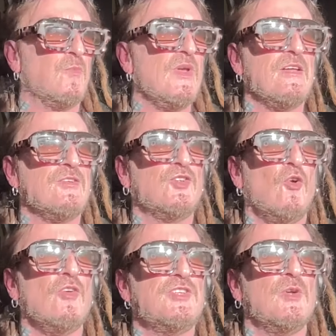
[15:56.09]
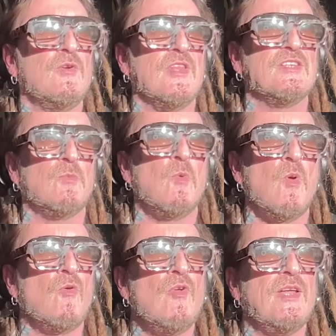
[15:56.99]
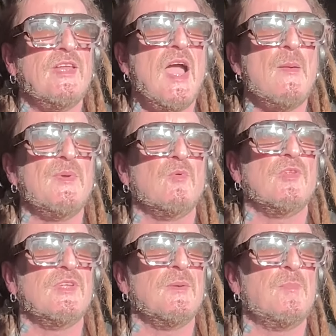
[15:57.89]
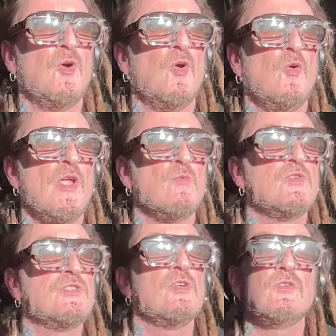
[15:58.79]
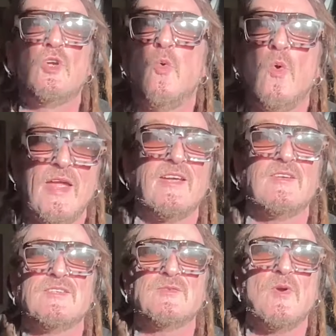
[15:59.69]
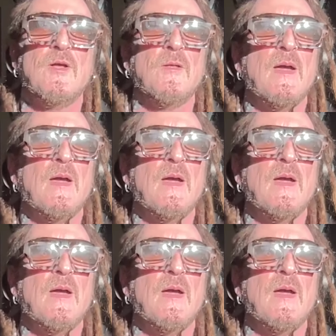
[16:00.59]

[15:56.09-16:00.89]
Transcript: We enjoyed doing this and we were really happy with it. But it was done quick as well.